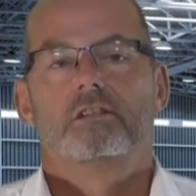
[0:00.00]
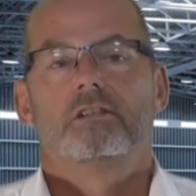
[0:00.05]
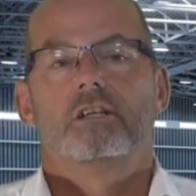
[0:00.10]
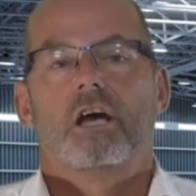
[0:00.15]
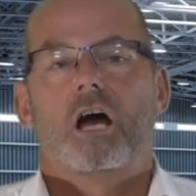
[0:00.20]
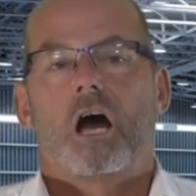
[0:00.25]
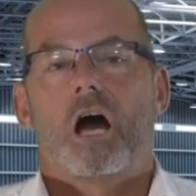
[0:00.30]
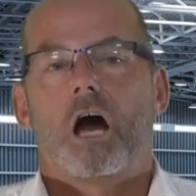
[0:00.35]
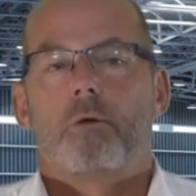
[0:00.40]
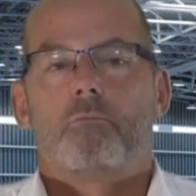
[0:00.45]

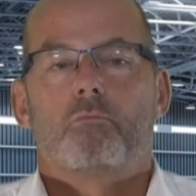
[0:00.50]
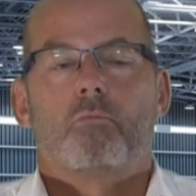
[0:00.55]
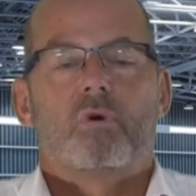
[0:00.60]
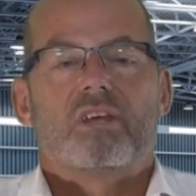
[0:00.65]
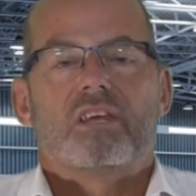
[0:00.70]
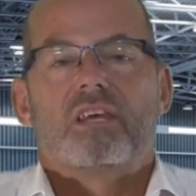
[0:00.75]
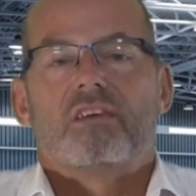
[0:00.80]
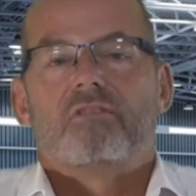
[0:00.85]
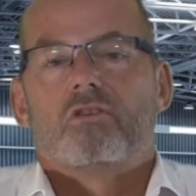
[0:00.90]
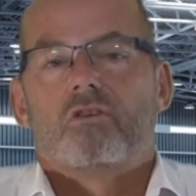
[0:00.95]
We
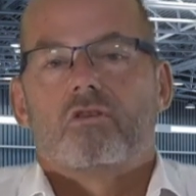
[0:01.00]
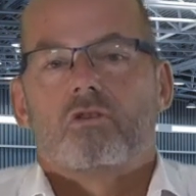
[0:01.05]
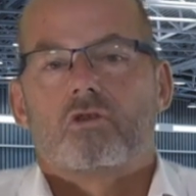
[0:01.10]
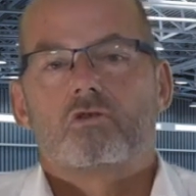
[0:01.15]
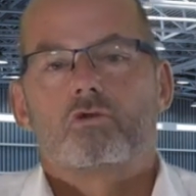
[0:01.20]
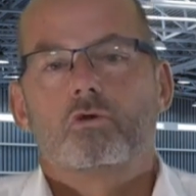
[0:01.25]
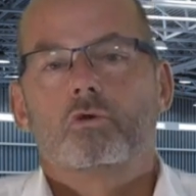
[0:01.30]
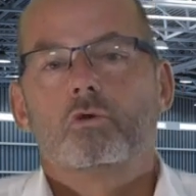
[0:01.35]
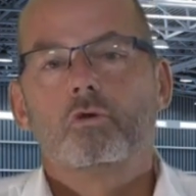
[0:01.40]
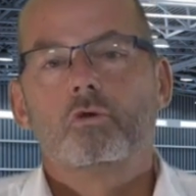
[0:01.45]
give you the
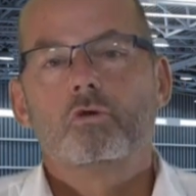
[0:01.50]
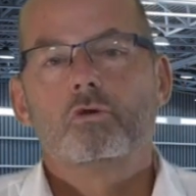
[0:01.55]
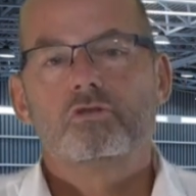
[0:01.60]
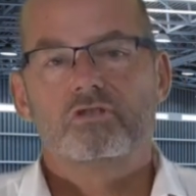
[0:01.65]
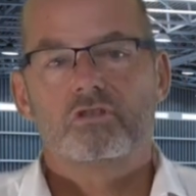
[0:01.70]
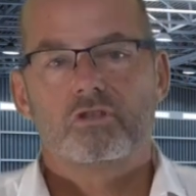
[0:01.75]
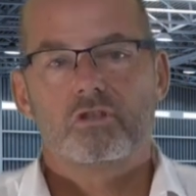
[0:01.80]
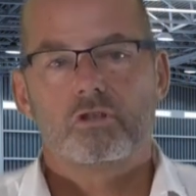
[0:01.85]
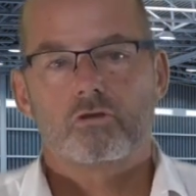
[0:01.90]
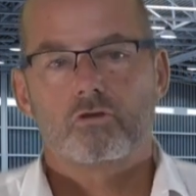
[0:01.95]
tools
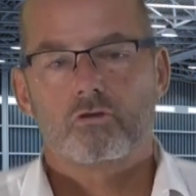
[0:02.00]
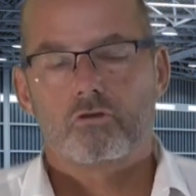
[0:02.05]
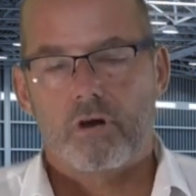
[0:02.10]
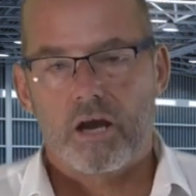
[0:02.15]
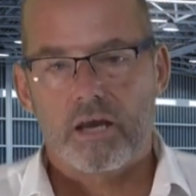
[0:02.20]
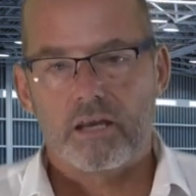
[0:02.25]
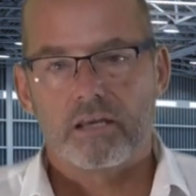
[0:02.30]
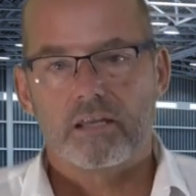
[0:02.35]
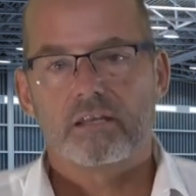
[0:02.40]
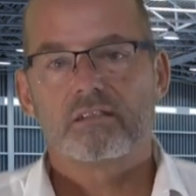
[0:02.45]
and the
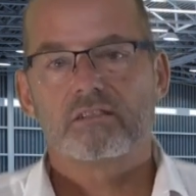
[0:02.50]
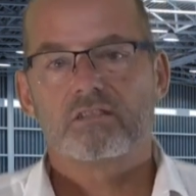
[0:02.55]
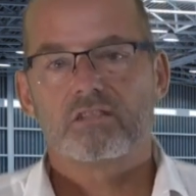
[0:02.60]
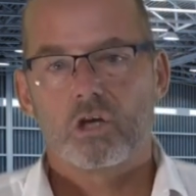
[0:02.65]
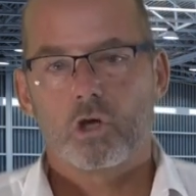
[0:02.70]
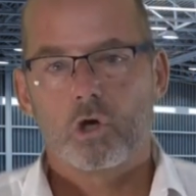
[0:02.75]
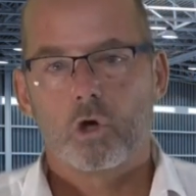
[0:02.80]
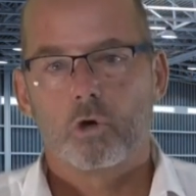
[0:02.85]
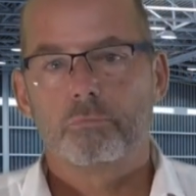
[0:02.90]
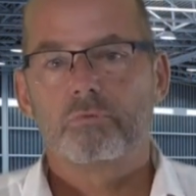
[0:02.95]
training to
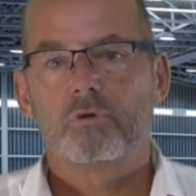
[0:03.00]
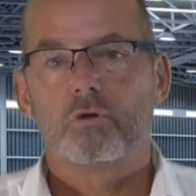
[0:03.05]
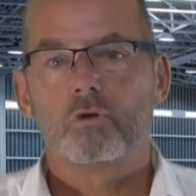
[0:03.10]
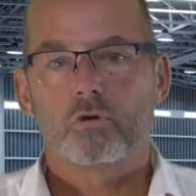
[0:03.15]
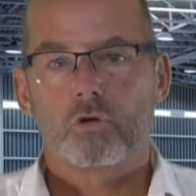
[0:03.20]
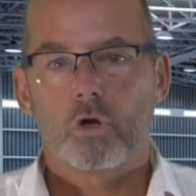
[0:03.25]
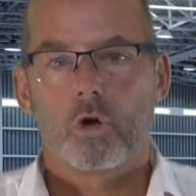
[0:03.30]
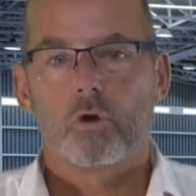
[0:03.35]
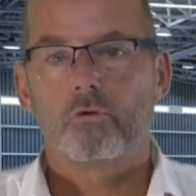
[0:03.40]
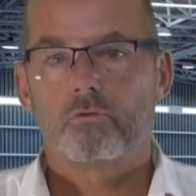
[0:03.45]
help you
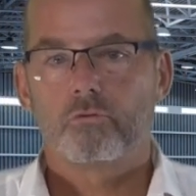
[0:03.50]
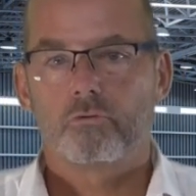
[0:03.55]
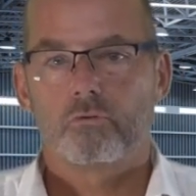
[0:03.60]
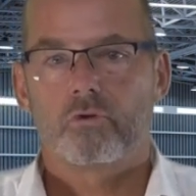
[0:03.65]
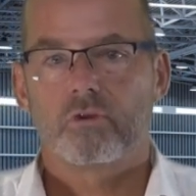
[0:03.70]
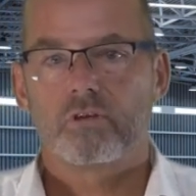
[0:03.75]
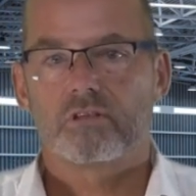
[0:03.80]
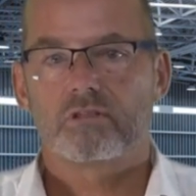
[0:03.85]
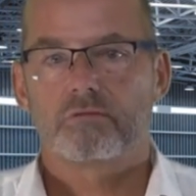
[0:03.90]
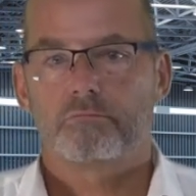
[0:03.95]
go through
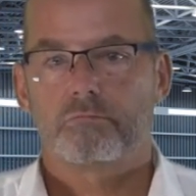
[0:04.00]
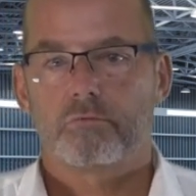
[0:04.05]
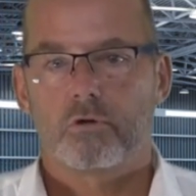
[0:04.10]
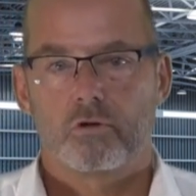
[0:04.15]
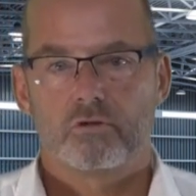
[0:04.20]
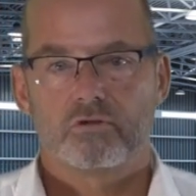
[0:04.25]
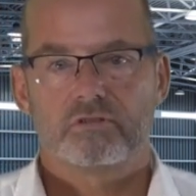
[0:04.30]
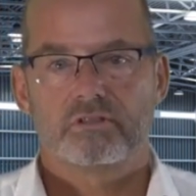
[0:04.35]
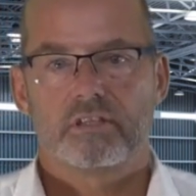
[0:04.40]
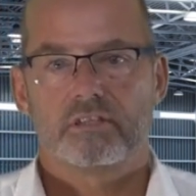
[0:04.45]
this
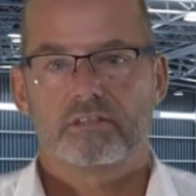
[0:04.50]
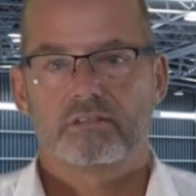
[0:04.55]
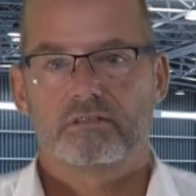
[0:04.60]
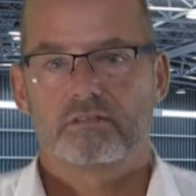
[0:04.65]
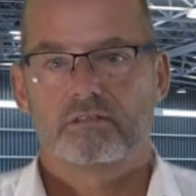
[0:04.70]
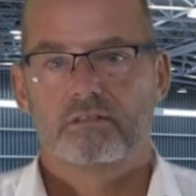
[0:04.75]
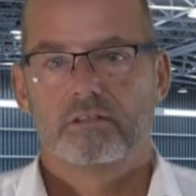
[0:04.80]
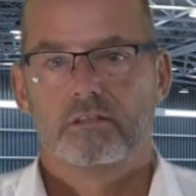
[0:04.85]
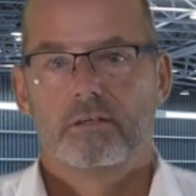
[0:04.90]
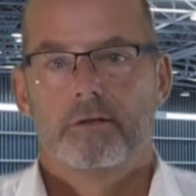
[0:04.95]

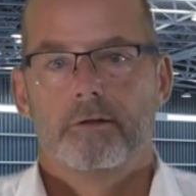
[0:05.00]
process.